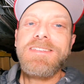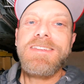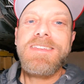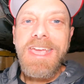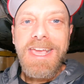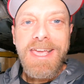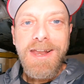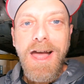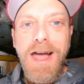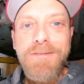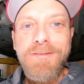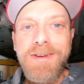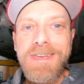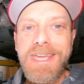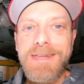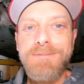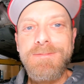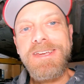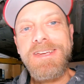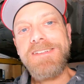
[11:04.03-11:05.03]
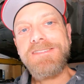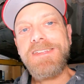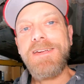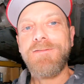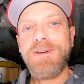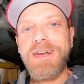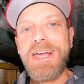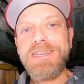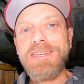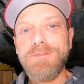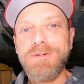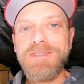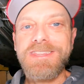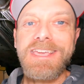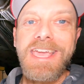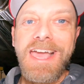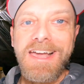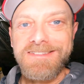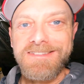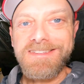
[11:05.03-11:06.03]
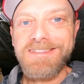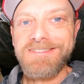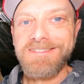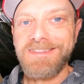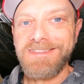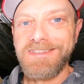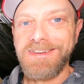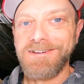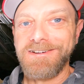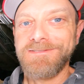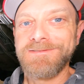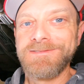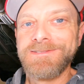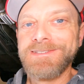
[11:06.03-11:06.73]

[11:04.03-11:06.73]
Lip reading: take it off again because I forgot to put the gaskets in there.